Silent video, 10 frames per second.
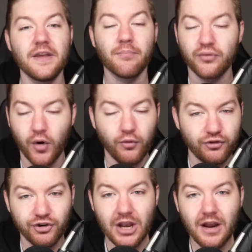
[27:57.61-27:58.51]

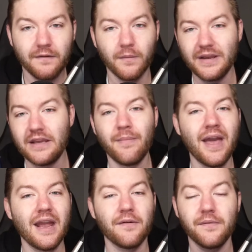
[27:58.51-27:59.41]
approach from Ime,
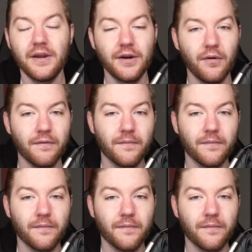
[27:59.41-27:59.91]
and you know